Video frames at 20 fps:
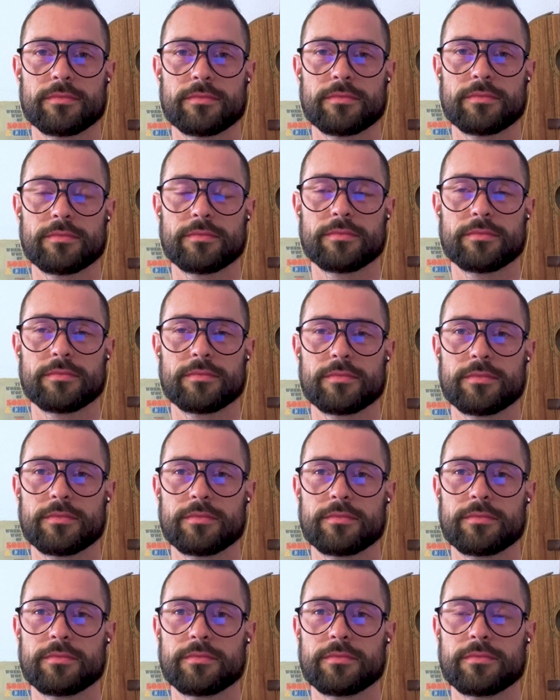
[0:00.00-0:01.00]

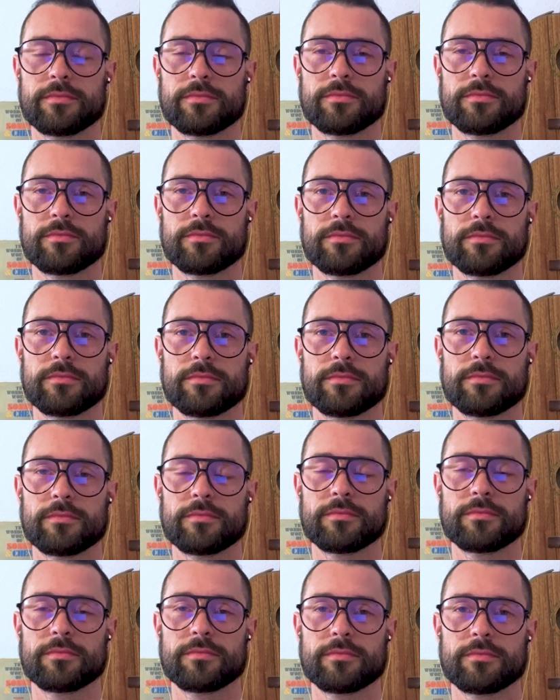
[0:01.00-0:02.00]

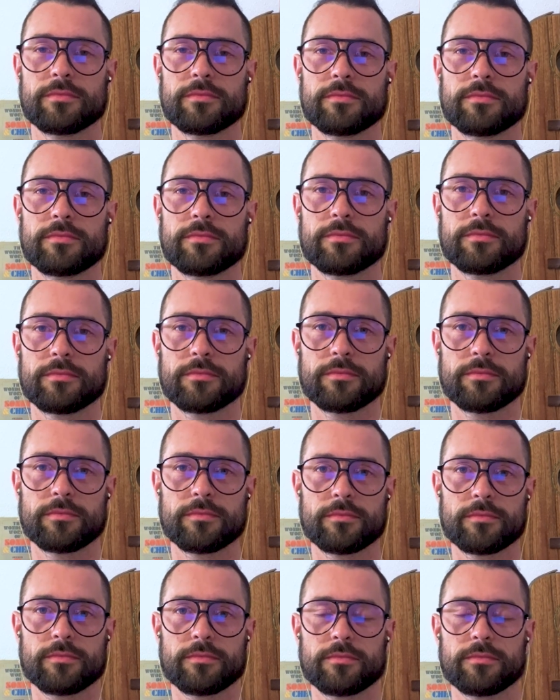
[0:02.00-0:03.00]

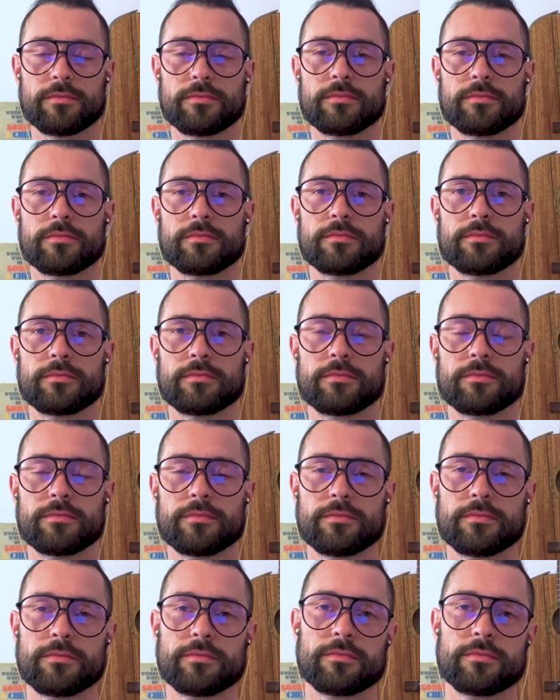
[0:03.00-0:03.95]
No words are spoken by the person on screen.